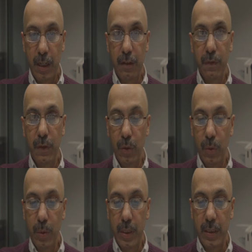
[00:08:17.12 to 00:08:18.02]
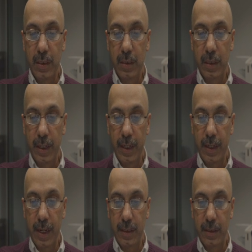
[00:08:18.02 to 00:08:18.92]
If no, then just
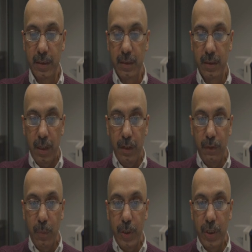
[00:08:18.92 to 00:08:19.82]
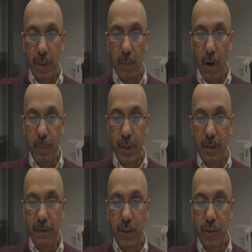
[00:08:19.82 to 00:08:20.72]
click next. Information about
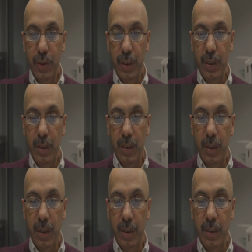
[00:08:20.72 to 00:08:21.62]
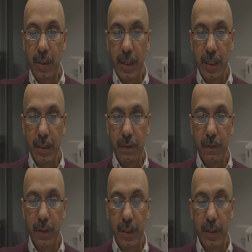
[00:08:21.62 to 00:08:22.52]
beneficiary in their
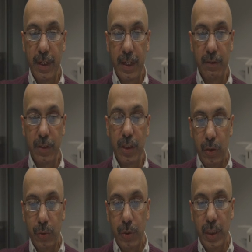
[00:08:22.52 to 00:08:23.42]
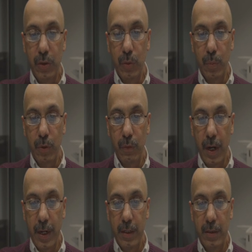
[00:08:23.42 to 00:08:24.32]
native written language. You need to
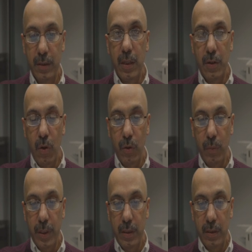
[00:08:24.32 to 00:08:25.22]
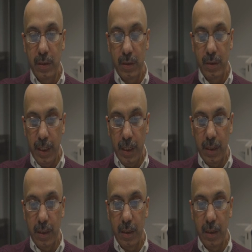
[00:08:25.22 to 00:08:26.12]
provide the documents
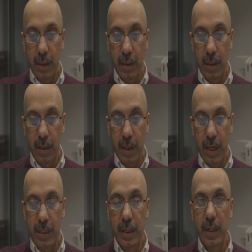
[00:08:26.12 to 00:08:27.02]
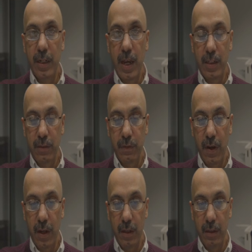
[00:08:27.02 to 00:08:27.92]
here as an attached
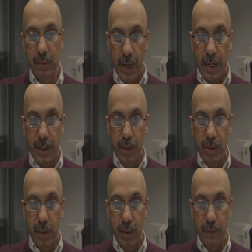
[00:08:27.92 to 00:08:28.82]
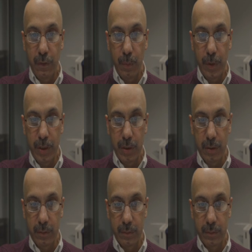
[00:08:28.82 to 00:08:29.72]
file. Additional information.